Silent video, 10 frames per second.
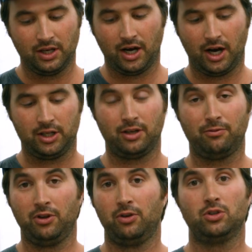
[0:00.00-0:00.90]
Uh, you can
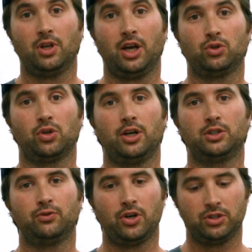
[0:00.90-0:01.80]
fit extra
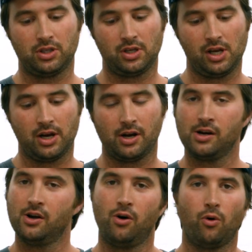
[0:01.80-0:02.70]
large phones in here
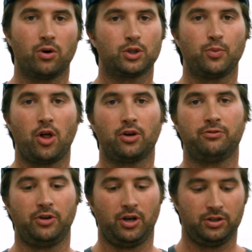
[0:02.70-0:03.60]
or smaller
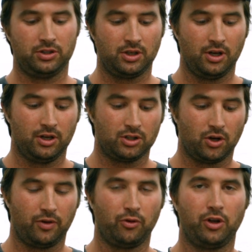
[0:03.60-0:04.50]
phones.
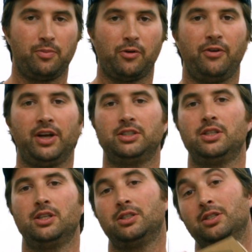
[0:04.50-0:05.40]
So we've really perfected
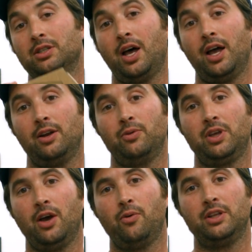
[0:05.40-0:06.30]
this design and we
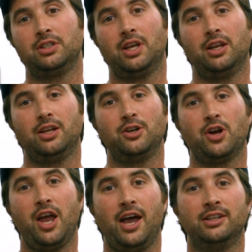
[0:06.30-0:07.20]
can't wait to get it in your
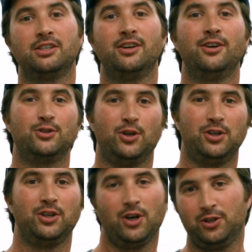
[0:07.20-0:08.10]
hands so you
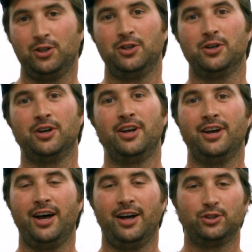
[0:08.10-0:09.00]
can go do your
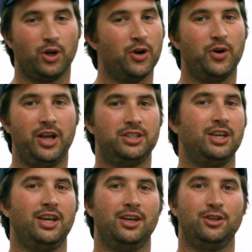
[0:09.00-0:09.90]
uh, drone
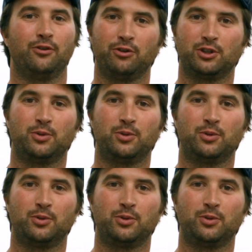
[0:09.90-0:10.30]
racing and your first